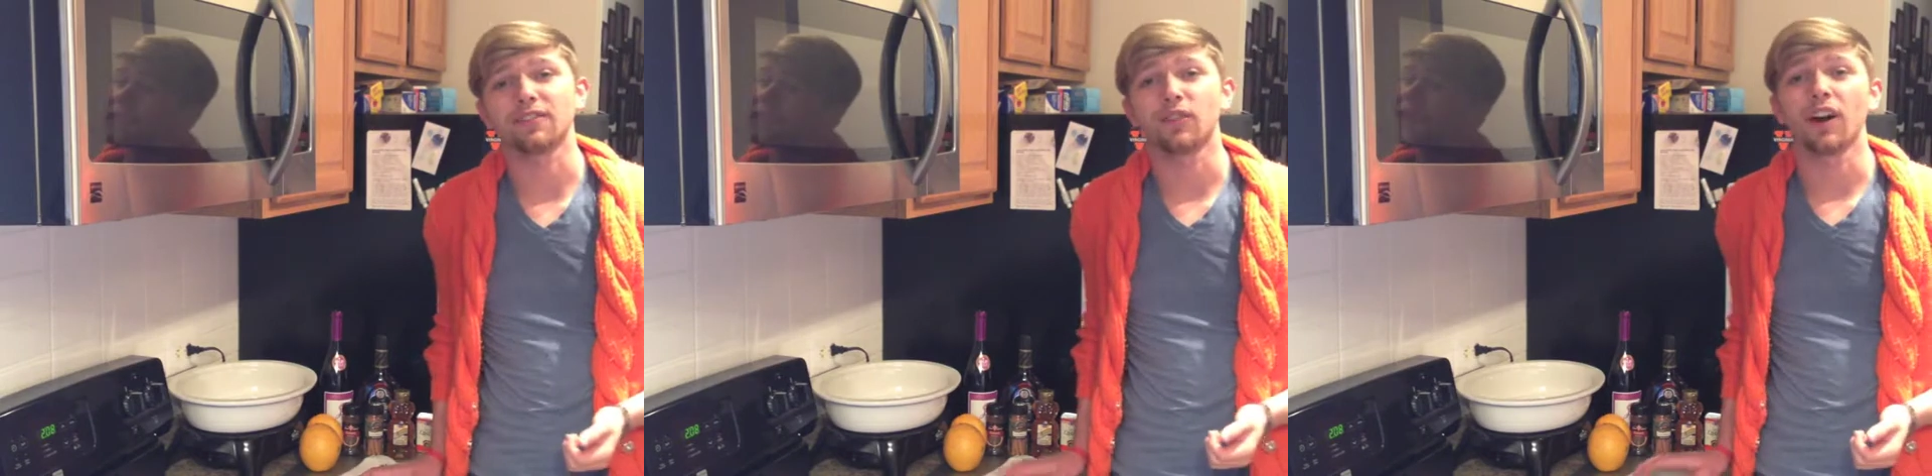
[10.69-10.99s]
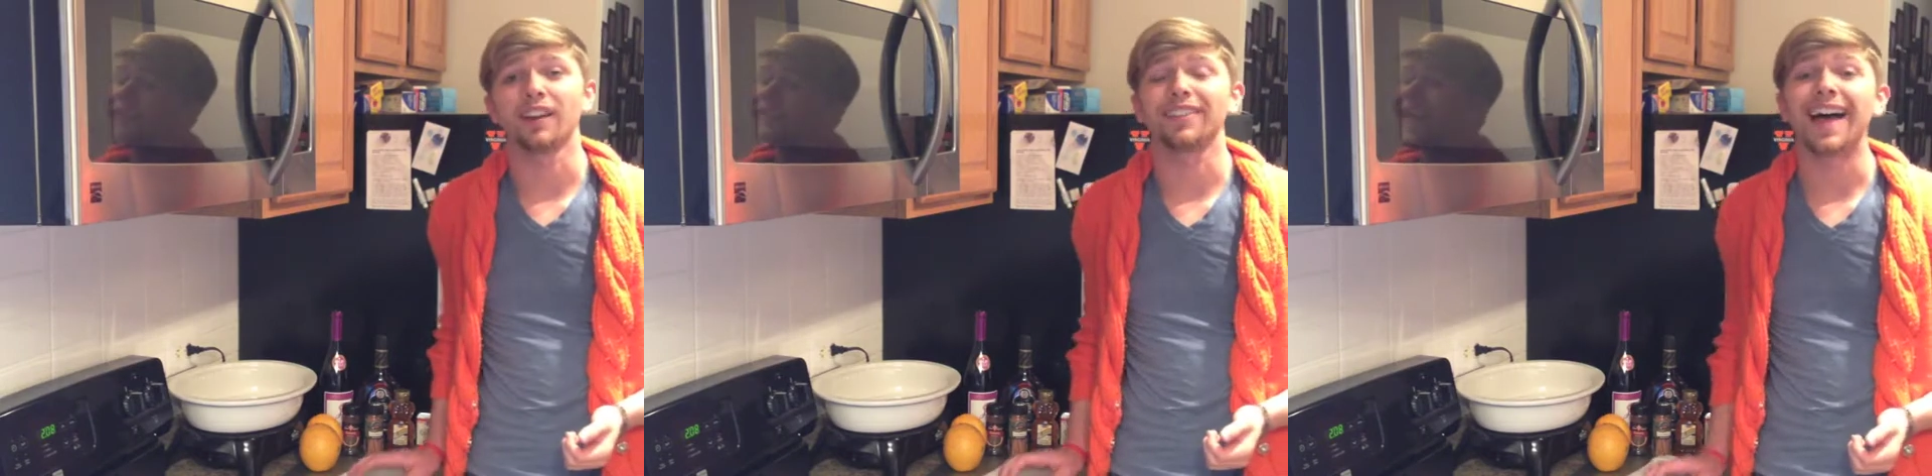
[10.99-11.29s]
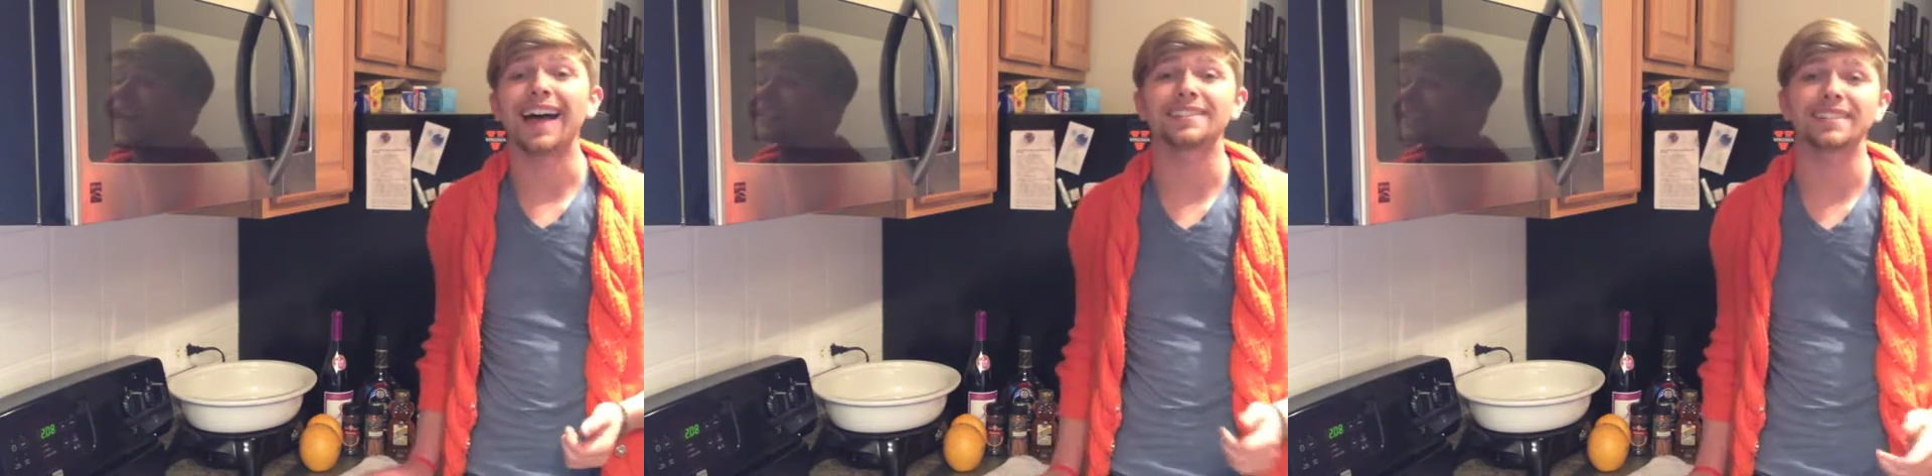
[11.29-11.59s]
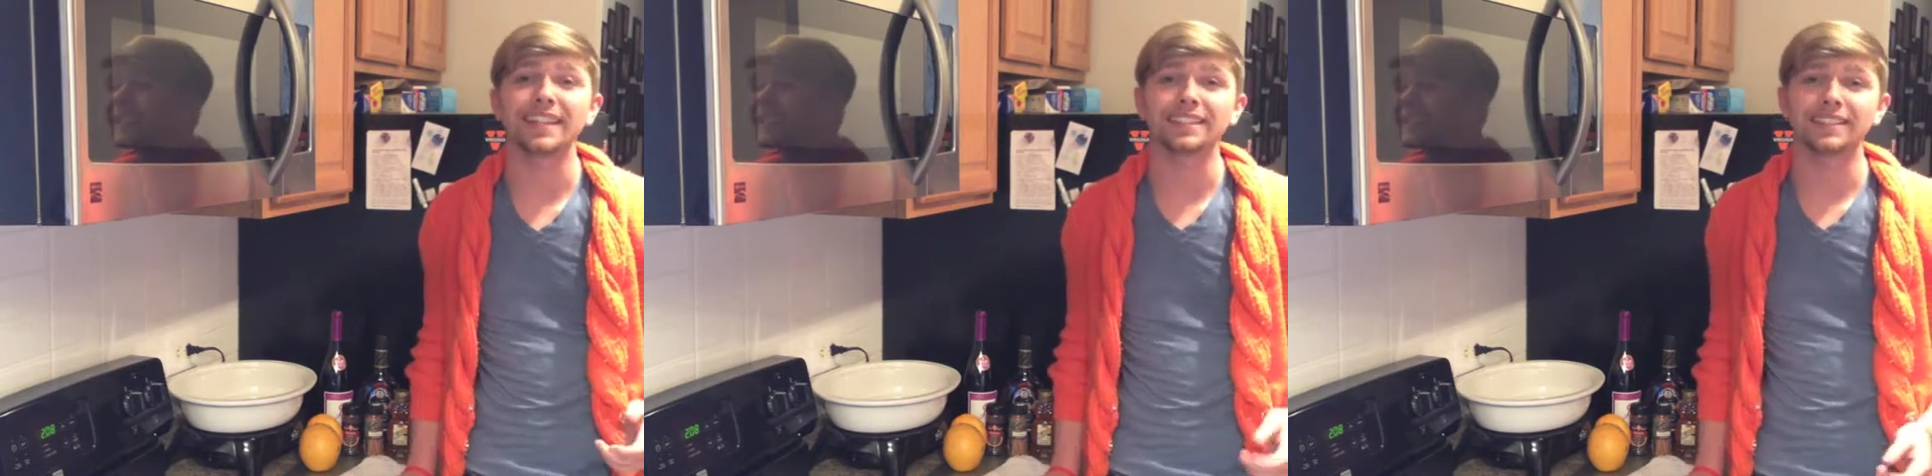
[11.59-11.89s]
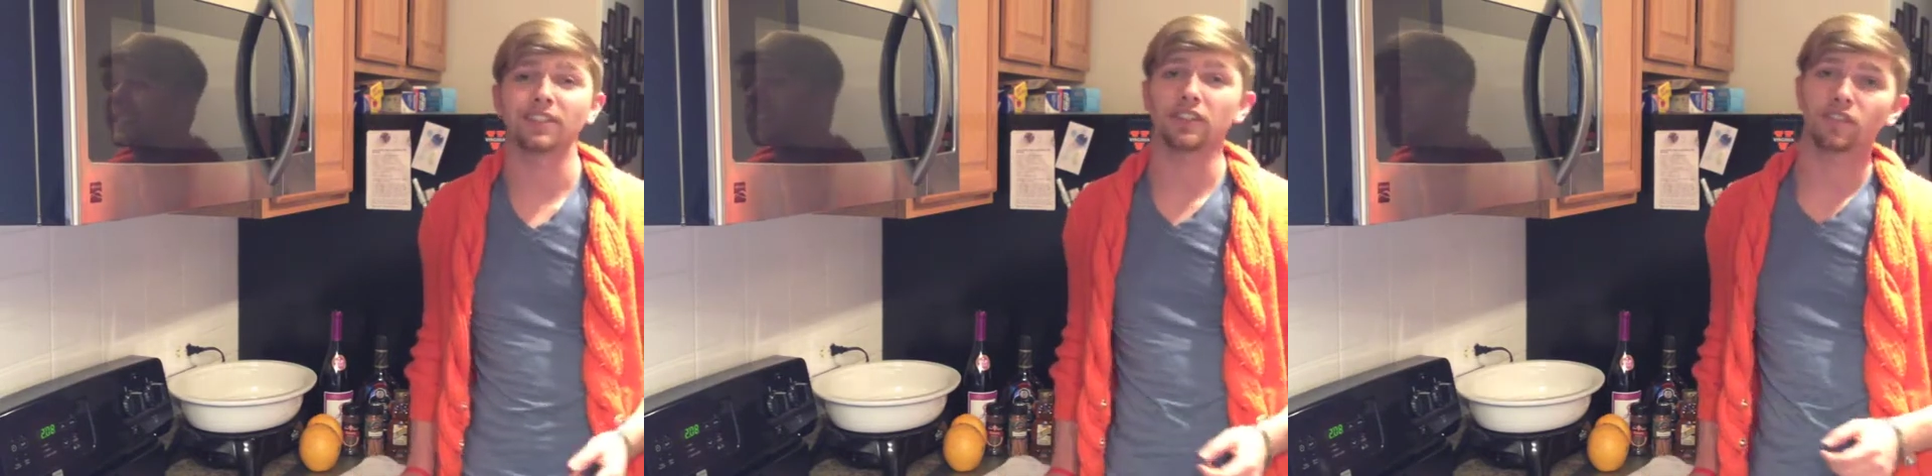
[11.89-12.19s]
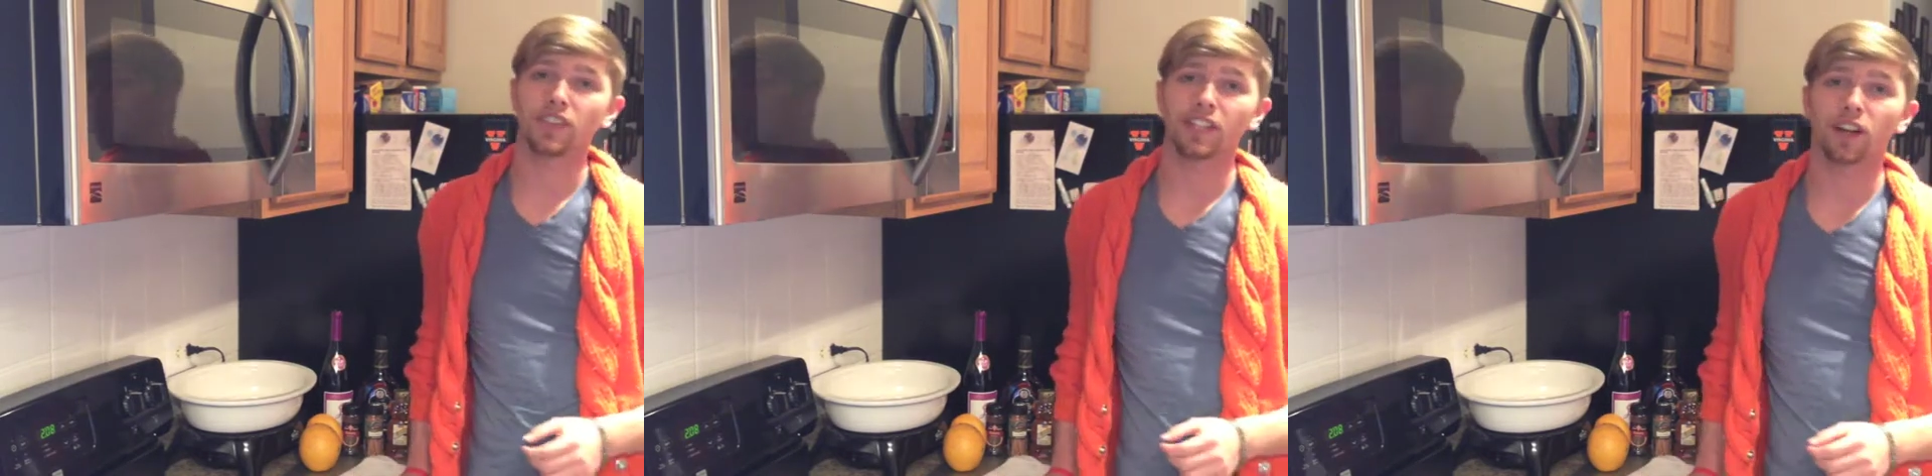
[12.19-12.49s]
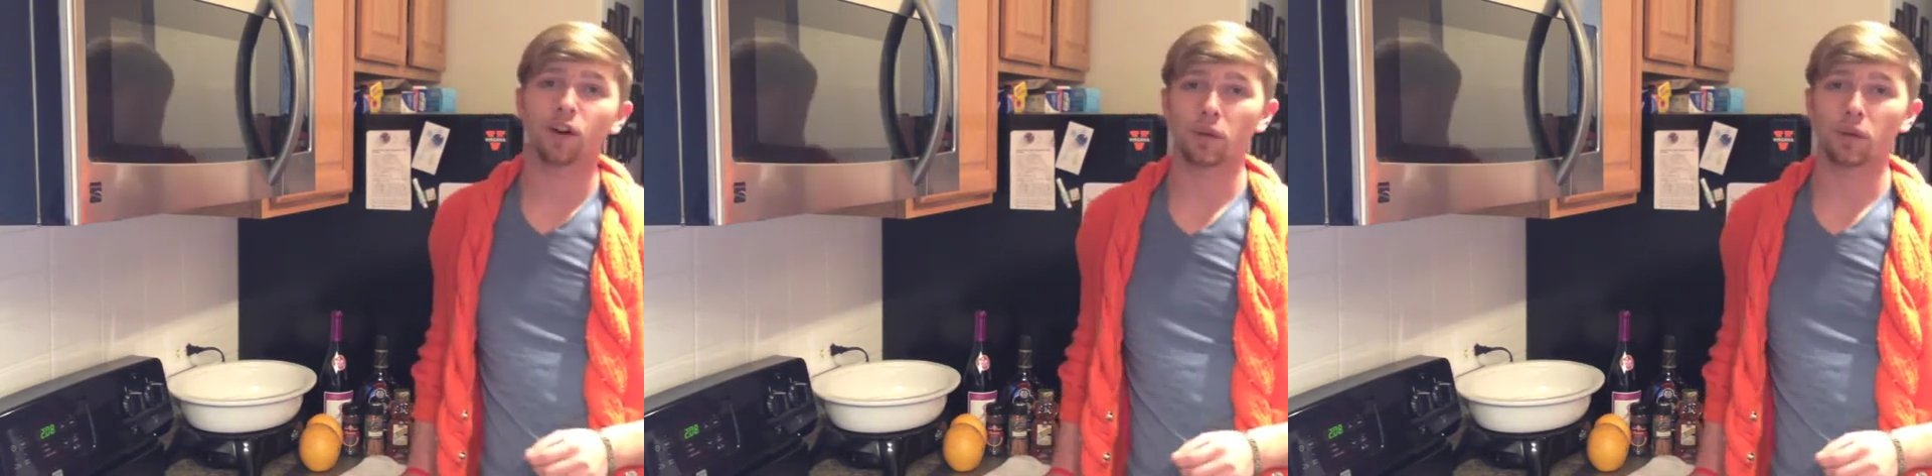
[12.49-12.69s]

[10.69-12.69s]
for our last Thanksgiving video